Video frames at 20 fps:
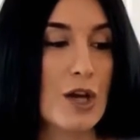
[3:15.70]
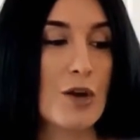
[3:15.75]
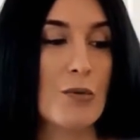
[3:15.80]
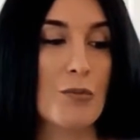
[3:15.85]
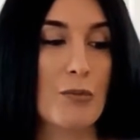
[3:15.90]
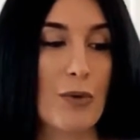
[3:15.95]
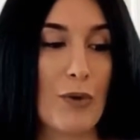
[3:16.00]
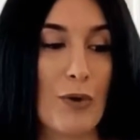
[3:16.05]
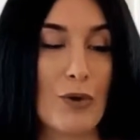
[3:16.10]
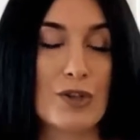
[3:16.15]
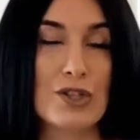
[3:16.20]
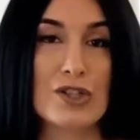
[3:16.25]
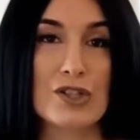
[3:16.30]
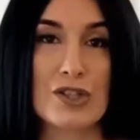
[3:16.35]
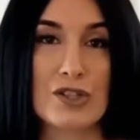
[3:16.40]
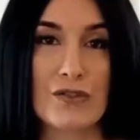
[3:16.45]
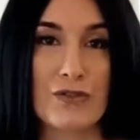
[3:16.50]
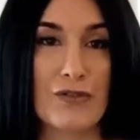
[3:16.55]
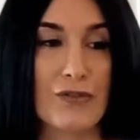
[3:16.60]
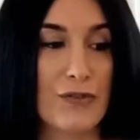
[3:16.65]

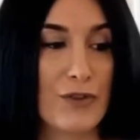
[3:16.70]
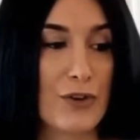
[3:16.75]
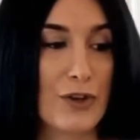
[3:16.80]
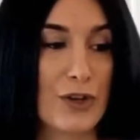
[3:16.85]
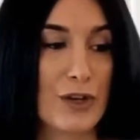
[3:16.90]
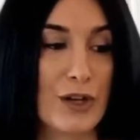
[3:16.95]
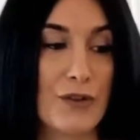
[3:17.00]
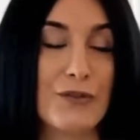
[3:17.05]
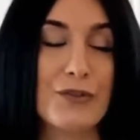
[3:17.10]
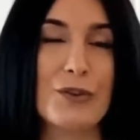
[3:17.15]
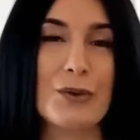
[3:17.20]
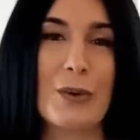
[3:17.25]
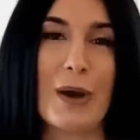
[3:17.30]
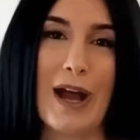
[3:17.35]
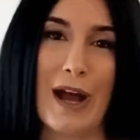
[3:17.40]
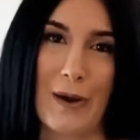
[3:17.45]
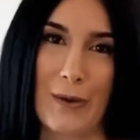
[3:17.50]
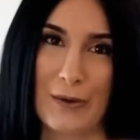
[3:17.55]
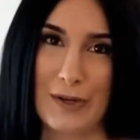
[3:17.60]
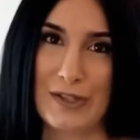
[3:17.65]
borscht for a few
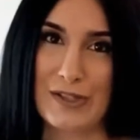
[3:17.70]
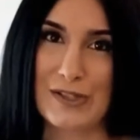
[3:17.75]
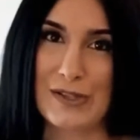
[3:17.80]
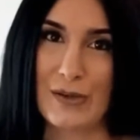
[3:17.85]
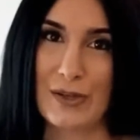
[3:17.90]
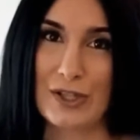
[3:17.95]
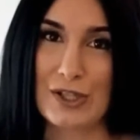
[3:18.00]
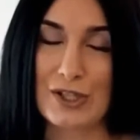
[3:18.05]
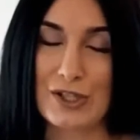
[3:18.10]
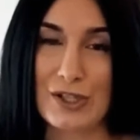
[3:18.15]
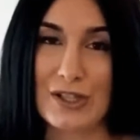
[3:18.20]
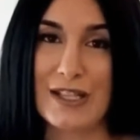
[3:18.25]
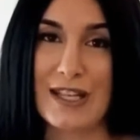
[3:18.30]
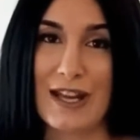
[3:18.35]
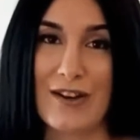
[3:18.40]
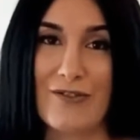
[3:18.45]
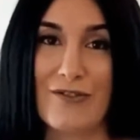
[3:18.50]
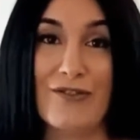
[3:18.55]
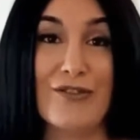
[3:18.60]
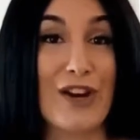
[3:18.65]
hours, so it should
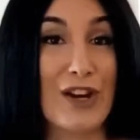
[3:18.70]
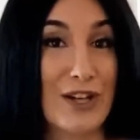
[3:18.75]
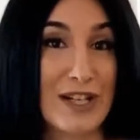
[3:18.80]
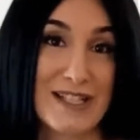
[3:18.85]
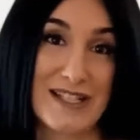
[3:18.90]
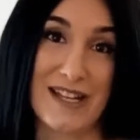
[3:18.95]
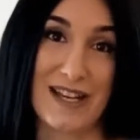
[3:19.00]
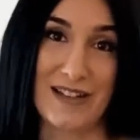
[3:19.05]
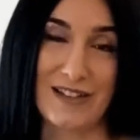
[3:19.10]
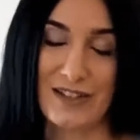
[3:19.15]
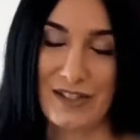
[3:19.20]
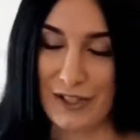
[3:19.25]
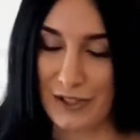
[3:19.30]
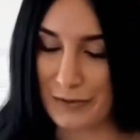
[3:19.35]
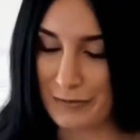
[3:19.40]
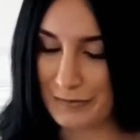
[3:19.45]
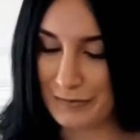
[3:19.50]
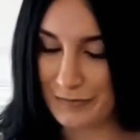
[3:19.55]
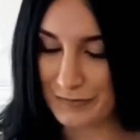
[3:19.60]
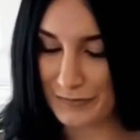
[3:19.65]
get very
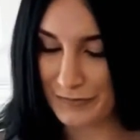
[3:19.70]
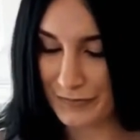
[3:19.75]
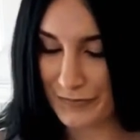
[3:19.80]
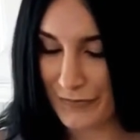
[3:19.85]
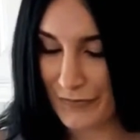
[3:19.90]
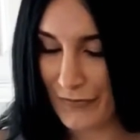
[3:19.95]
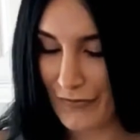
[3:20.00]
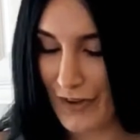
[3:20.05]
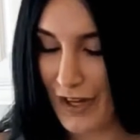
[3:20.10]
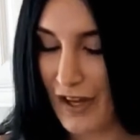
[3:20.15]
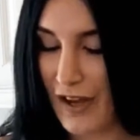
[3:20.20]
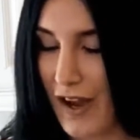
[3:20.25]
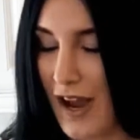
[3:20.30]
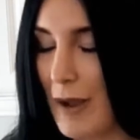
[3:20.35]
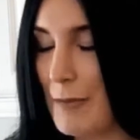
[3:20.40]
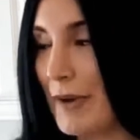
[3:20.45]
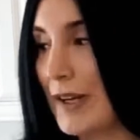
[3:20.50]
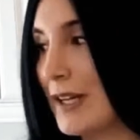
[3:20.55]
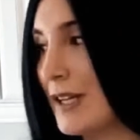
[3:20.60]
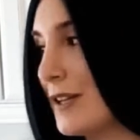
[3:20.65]
tender.
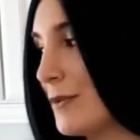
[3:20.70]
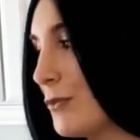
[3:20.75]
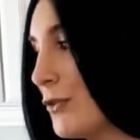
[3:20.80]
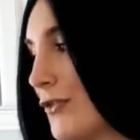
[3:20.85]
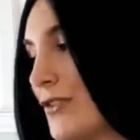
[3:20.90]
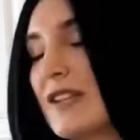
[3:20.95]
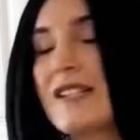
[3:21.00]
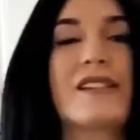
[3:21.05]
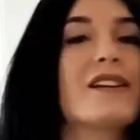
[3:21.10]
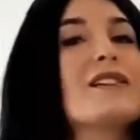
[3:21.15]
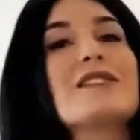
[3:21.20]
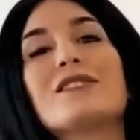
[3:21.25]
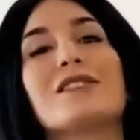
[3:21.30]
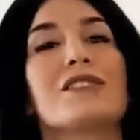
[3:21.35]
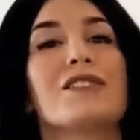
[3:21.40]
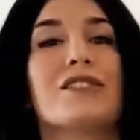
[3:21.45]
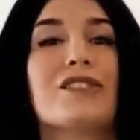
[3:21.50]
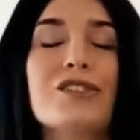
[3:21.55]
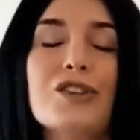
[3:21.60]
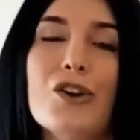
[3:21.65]
I'm gonna move this onto
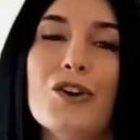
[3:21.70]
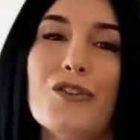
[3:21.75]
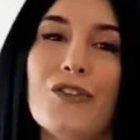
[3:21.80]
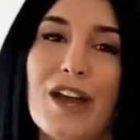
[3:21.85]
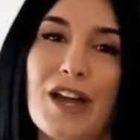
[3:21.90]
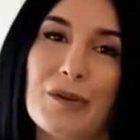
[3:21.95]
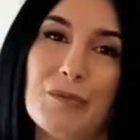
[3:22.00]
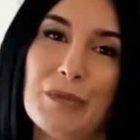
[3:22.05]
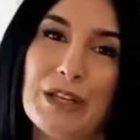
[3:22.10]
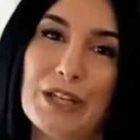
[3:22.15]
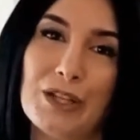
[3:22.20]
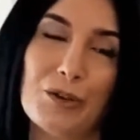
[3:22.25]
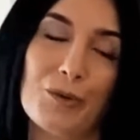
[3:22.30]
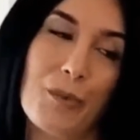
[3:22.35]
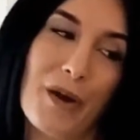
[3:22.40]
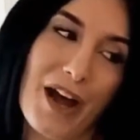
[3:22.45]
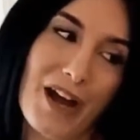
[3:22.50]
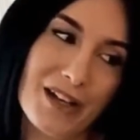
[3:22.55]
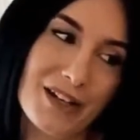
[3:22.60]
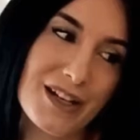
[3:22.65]
the stove and meet you
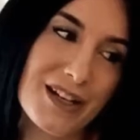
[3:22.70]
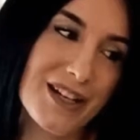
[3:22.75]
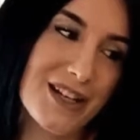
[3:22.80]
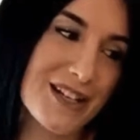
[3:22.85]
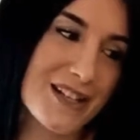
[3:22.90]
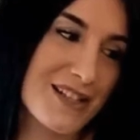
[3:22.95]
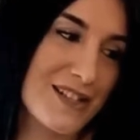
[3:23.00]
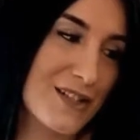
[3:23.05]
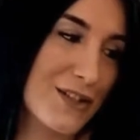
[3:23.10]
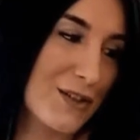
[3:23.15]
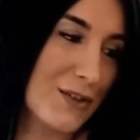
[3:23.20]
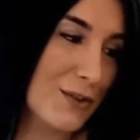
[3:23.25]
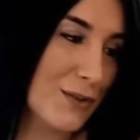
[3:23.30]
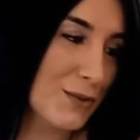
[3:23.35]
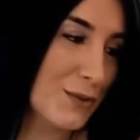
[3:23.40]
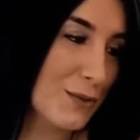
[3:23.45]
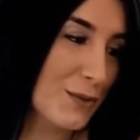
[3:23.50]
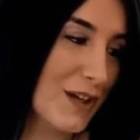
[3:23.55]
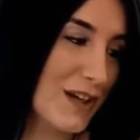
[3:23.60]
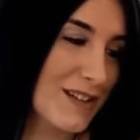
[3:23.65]
back
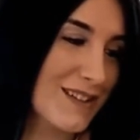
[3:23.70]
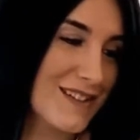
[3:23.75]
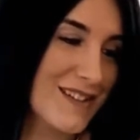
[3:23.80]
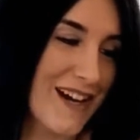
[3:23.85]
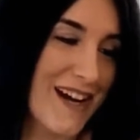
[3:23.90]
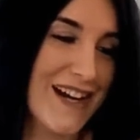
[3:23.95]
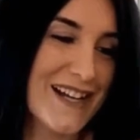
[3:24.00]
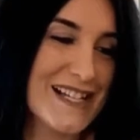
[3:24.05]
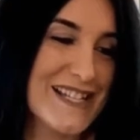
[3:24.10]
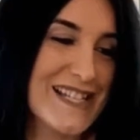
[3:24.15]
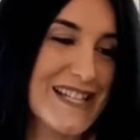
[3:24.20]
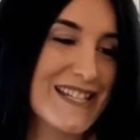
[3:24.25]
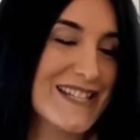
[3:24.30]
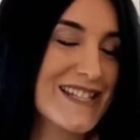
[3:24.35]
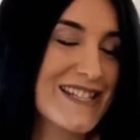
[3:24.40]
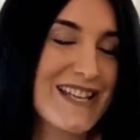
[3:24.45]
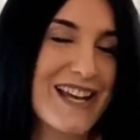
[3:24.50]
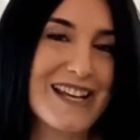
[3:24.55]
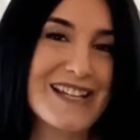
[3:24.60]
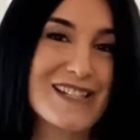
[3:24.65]
to dice and
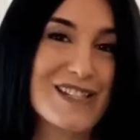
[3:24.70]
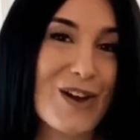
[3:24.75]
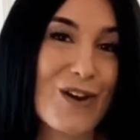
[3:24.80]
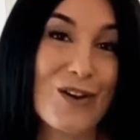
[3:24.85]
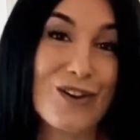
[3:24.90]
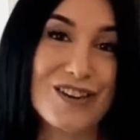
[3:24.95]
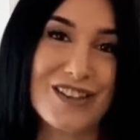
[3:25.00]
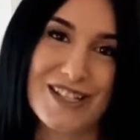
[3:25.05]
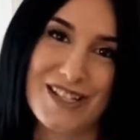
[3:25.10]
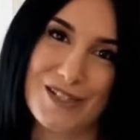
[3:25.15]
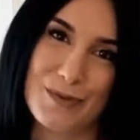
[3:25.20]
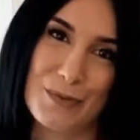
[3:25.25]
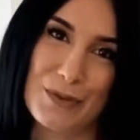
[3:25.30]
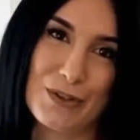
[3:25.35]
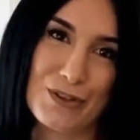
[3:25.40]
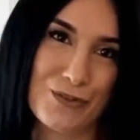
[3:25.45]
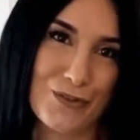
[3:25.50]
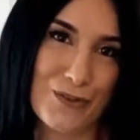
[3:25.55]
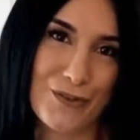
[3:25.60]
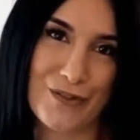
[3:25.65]
slice all these
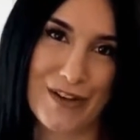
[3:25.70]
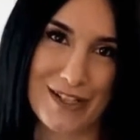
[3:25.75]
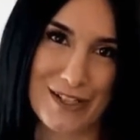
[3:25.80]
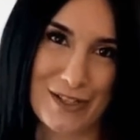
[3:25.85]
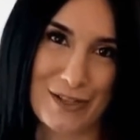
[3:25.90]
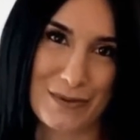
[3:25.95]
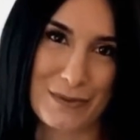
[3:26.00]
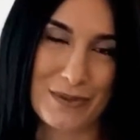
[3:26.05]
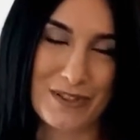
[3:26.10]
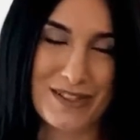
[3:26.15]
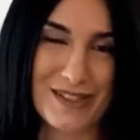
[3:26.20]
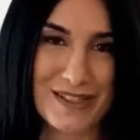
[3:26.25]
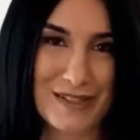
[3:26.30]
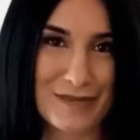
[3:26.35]
beautiful vegetables.